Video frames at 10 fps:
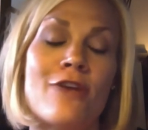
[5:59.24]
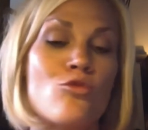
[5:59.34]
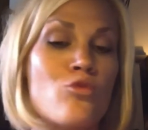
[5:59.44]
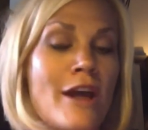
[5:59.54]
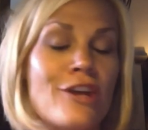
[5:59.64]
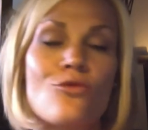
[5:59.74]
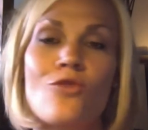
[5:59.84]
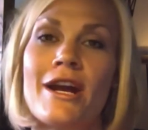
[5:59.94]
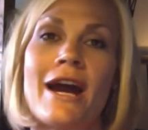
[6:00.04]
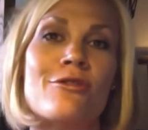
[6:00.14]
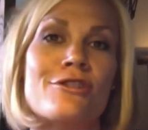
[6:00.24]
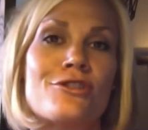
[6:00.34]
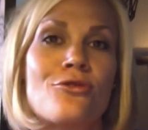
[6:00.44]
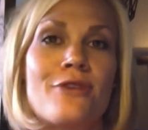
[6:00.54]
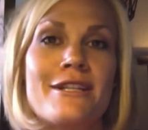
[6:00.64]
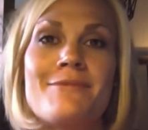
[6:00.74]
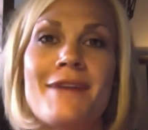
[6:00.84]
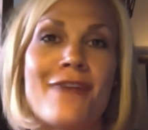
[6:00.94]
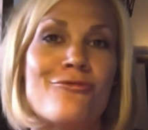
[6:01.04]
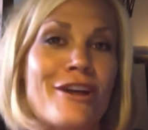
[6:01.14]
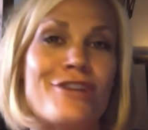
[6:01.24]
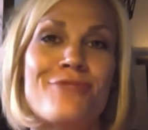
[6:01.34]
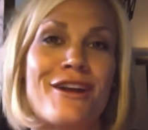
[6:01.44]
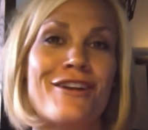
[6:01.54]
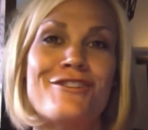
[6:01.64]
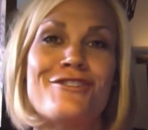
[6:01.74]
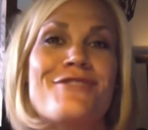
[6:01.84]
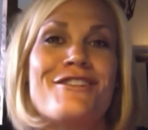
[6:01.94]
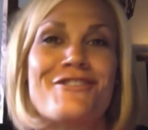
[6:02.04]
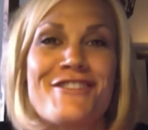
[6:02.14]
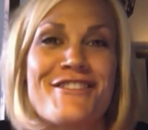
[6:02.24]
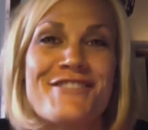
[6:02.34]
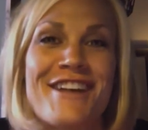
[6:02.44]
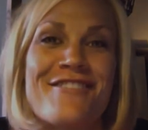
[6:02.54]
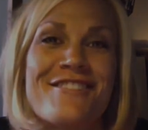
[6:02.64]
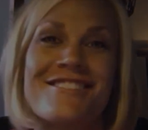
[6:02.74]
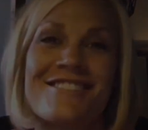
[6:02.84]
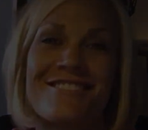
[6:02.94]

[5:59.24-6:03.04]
what your work hours are going to be, and what you plan on doing during those hours.